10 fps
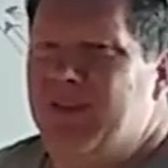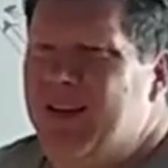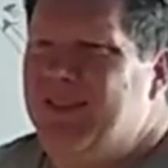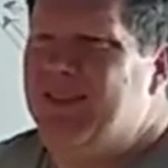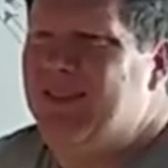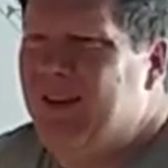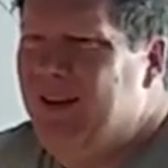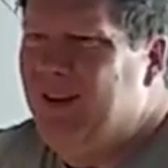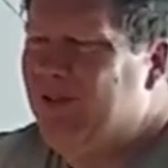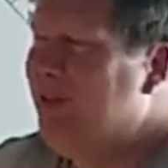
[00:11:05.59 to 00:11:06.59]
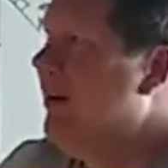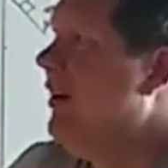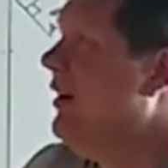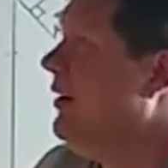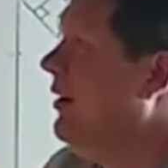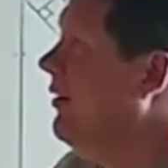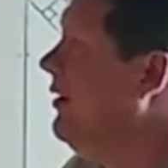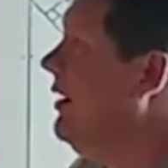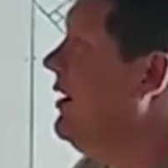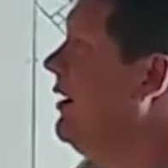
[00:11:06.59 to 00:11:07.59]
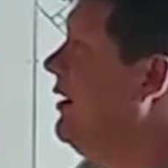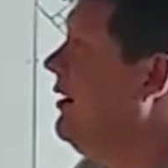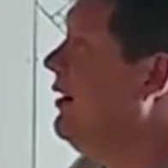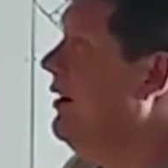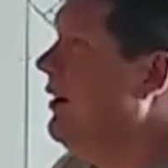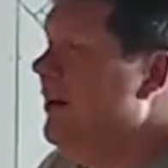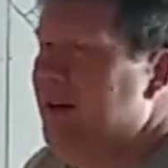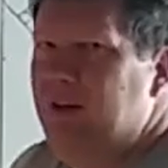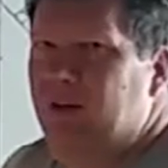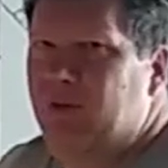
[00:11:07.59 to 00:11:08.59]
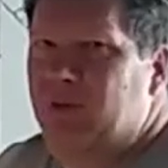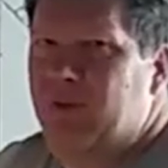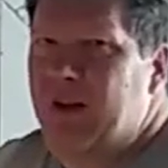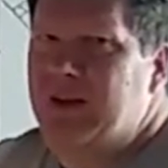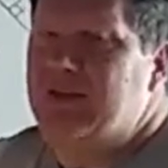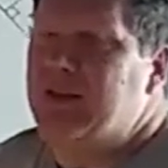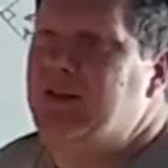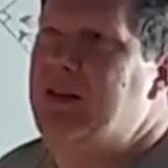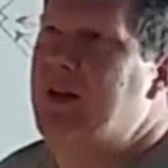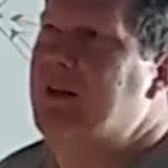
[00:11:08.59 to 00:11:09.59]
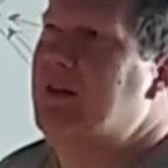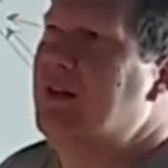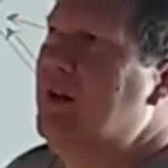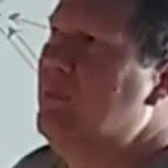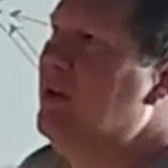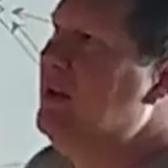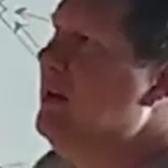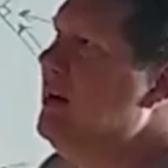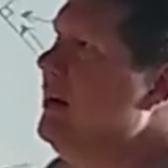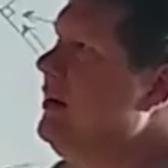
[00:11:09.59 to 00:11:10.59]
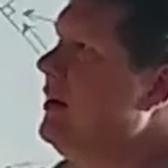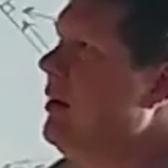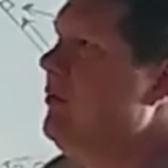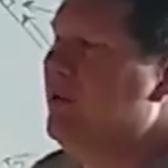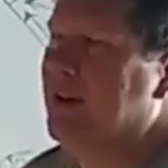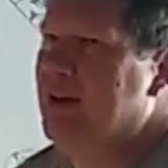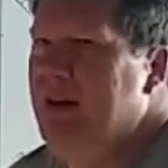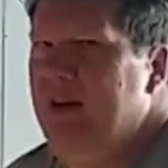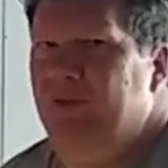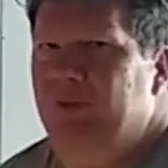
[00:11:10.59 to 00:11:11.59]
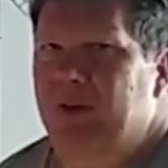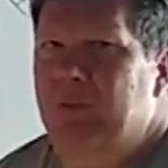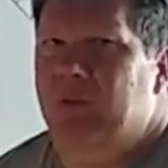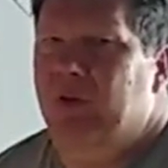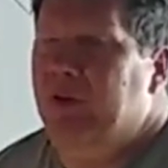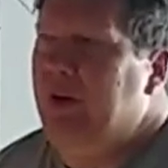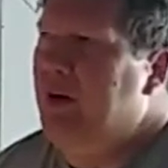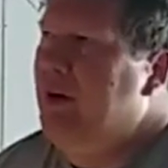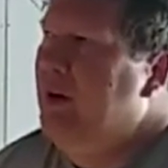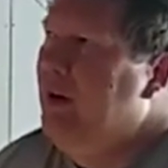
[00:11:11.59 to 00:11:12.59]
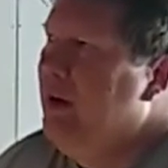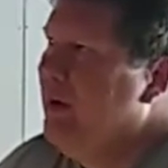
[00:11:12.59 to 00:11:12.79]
That's tough. You know, he kind of, you know, flaked at the end of that Monday night game with a key fumble there.